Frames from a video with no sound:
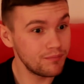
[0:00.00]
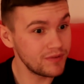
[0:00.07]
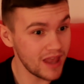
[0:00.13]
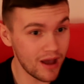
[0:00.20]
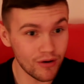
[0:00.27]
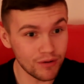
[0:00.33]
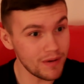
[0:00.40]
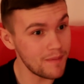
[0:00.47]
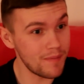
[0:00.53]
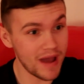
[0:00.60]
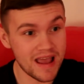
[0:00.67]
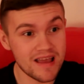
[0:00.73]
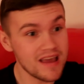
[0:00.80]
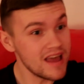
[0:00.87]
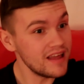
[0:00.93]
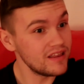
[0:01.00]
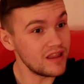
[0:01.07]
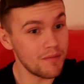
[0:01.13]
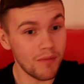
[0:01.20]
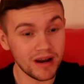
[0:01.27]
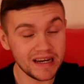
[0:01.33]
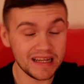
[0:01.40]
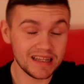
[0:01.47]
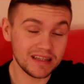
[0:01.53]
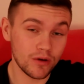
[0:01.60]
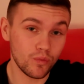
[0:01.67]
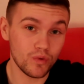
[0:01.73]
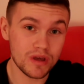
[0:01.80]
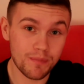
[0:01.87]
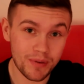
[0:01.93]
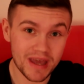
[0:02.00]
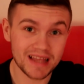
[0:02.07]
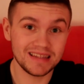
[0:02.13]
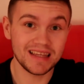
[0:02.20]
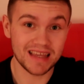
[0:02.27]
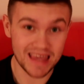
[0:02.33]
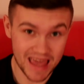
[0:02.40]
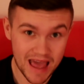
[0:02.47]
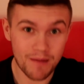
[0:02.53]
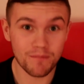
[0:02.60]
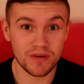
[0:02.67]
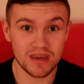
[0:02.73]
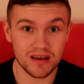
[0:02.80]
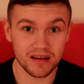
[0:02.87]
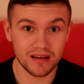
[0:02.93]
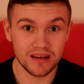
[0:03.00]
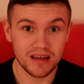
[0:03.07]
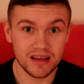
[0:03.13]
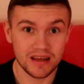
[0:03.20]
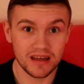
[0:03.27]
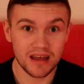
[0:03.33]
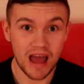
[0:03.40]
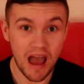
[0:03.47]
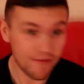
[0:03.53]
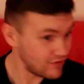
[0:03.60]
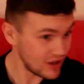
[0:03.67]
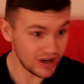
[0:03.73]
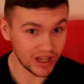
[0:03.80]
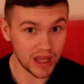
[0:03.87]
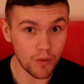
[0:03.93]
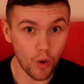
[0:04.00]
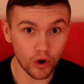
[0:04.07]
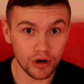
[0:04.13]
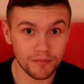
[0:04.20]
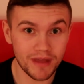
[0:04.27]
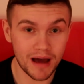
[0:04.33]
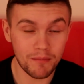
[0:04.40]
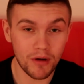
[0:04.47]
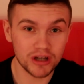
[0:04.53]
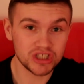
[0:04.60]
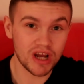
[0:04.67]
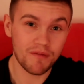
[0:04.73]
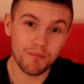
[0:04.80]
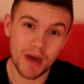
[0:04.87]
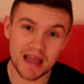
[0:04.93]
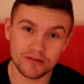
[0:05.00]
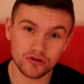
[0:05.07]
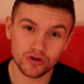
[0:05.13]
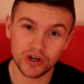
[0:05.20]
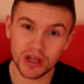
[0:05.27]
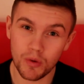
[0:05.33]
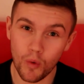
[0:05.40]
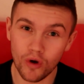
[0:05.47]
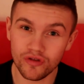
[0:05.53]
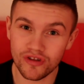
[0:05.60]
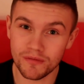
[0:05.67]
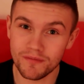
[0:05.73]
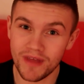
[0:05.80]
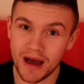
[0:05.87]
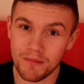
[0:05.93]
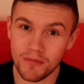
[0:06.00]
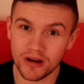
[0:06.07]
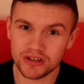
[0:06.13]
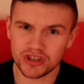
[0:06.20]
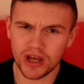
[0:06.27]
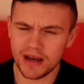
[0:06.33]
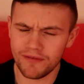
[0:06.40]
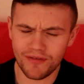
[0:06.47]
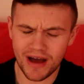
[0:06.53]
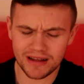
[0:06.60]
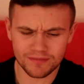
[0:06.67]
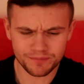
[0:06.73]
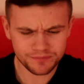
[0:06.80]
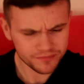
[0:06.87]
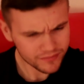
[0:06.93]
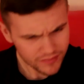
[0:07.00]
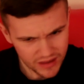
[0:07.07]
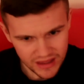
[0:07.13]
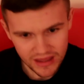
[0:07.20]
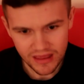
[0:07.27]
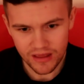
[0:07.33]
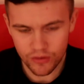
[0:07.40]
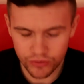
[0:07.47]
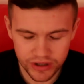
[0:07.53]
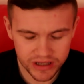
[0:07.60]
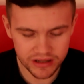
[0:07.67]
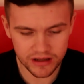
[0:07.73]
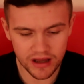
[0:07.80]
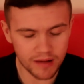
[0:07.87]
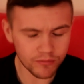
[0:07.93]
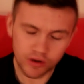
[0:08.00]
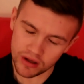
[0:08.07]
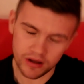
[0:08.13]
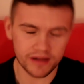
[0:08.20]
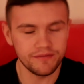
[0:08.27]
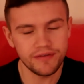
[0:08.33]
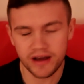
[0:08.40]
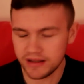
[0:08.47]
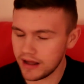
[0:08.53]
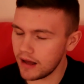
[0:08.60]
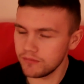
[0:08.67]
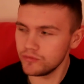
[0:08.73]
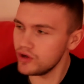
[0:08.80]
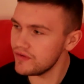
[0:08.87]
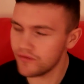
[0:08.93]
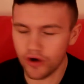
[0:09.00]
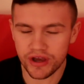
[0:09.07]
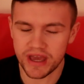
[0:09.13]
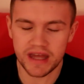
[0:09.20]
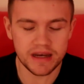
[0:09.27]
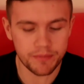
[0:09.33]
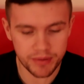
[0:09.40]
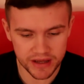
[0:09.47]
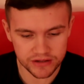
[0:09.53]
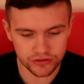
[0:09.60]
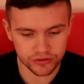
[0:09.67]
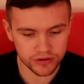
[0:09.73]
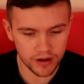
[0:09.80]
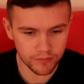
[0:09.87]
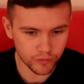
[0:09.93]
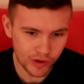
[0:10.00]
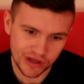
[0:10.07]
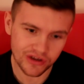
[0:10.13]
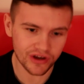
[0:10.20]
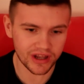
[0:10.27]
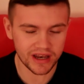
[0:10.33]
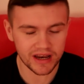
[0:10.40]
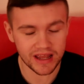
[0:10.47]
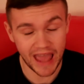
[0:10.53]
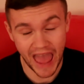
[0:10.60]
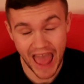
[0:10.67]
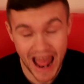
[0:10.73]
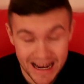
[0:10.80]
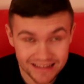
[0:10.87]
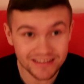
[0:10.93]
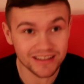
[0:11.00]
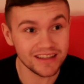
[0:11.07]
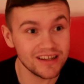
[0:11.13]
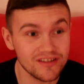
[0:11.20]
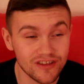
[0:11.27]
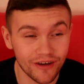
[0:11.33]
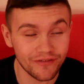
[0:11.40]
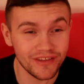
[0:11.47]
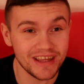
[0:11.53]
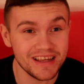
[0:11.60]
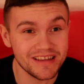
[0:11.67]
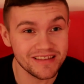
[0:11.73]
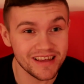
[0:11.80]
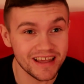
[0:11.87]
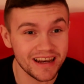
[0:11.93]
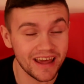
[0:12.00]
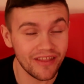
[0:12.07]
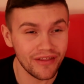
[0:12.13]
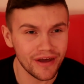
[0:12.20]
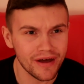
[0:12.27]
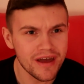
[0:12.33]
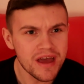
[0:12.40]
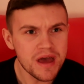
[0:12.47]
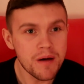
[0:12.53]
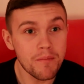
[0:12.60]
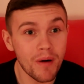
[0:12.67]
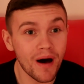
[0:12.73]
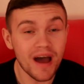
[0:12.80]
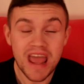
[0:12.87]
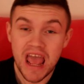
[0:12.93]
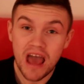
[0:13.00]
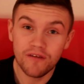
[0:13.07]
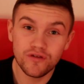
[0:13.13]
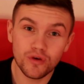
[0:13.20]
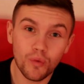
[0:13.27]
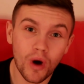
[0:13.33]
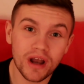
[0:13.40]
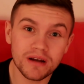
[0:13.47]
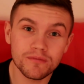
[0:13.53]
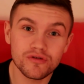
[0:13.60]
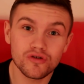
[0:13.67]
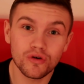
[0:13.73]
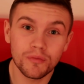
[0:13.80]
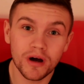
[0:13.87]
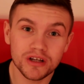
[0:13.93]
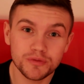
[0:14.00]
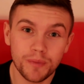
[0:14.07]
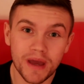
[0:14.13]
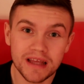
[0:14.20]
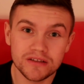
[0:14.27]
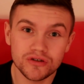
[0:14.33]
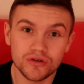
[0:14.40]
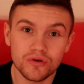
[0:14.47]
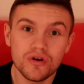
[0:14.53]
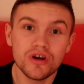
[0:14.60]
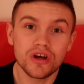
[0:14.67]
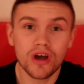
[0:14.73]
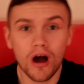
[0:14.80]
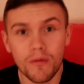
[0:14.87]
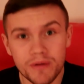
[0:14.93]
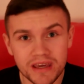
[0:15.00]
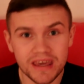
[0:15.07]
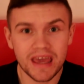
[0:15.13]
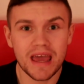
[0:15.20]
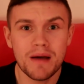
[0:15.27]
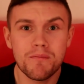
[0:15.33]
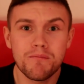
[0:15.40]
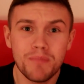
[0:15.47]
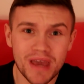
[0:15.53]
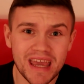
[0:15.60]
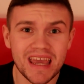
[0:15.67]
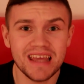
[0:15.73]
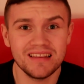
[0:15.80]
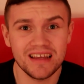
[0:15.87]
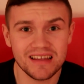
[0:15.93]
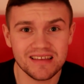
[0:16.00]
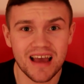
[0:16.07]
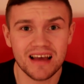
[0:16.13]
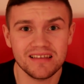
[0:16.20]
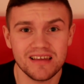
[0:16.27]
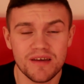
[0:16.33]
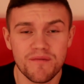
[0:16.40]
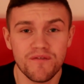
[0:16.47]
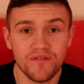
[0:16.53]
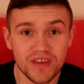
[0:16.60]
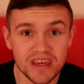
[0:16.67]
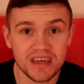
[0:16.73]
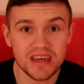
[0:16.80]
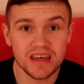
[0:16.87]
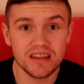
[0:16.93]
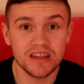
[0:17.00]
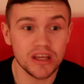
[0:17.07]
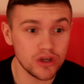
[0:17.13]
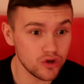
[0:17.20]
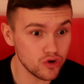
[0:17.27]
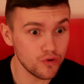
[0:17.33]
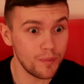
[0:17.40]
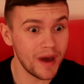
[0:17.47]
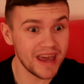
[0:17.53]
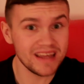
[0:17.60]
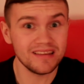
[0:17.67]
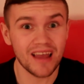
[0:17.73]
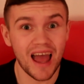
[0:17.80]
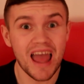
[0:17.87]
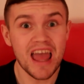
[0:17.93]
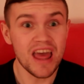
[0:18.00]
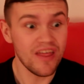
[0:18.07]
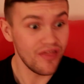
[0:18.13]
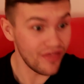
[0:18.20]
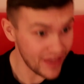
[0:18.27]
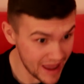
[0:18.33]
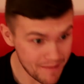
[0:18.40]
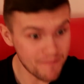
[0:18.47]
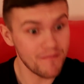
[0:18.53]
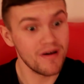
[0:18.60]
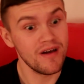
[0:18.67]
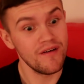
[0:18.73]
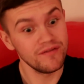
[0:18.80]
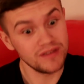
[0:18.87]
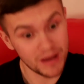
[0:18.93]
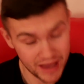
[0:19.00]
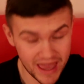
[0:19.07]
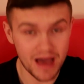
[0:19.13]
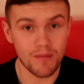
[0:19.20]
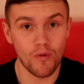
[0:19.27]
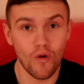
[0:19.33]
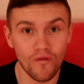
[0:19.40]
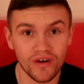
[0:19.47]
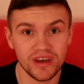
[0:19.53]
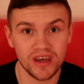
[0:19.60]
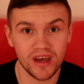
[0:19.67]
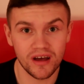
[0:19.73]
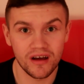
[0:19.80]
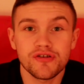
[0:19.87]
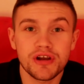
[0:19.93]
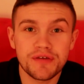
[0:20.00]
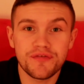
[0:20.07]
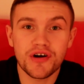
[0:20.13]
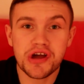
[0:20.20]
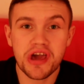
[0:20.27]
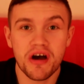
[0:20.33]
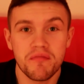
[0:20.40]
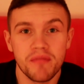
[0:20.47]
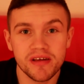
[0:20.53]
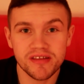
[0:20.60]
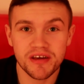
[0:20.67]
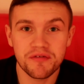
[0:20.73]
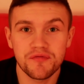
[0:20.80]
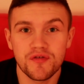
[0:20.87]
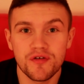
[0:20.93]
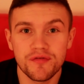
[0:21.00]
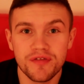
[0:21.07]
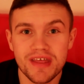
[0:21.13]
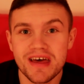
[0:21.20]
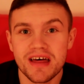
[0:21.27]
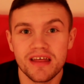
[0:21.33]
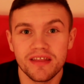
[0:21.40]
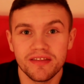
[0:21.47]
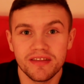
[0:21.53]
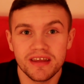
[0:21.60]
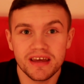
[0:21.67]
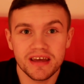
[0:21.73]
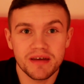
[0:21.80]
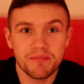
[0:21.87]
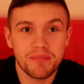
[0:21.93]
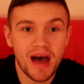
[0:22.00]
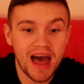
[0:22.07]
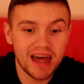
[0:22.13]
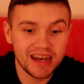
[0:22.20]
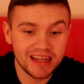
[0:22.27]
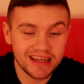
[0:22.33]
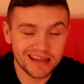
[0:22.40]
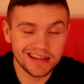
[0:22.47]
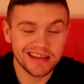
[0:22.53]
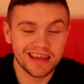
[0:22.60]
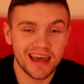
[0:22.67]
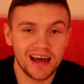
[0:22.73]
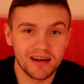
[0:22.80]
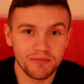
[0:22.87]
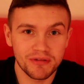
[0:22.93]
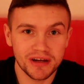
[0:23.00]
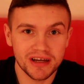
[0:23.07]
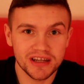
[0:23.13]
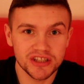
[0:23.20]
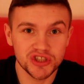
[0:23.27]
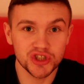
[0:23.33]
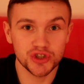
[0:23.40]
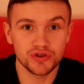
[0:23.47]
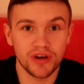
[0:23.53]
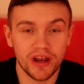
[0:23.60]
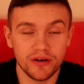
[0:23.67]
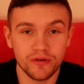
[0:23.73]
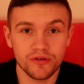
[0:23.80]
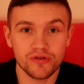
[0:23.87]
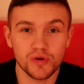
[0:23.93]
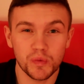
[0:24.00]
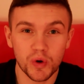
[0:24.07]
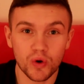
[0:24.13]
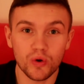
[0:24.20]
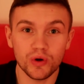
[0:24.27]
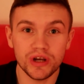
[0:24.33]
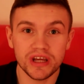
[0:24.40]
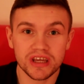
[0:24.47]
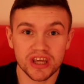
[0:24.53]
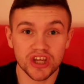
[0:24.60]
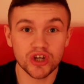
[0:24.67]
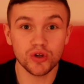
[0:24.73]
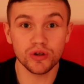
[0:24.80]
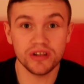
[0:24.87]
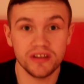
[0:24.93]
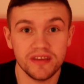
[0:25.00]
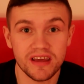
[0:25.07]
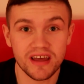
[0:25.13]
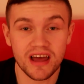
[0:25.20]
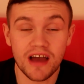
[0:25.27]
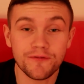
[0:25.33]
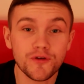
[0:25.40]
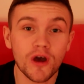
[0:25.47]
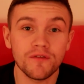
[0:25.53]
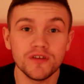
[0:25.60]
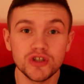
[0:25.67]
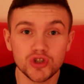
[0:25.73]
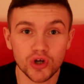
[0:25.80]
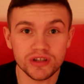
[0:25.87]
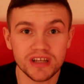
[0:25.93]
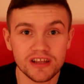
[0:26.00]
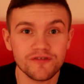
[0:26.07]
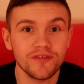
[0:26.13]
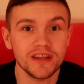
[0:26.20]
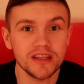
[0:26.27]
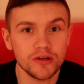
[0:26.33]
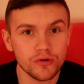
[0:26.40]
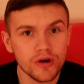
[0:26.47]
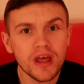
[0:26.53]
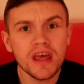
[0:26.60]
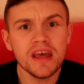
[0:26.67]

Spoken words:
Tell them to pay the money that we paid to get him here, if they really want him that much. If Pedro really wants him that much, in fact, I'm not even going to get into Pedro. I'm not even going to get into the stuff that he's saying earlier. But if you want him so much, Pedro, come and get him. Pay the exact same fee that you paid them to get him over here. Sorry for cutting myself off there. The battery and the camera just ran out, so we're going to conclude it there. If you have enjoyed this video,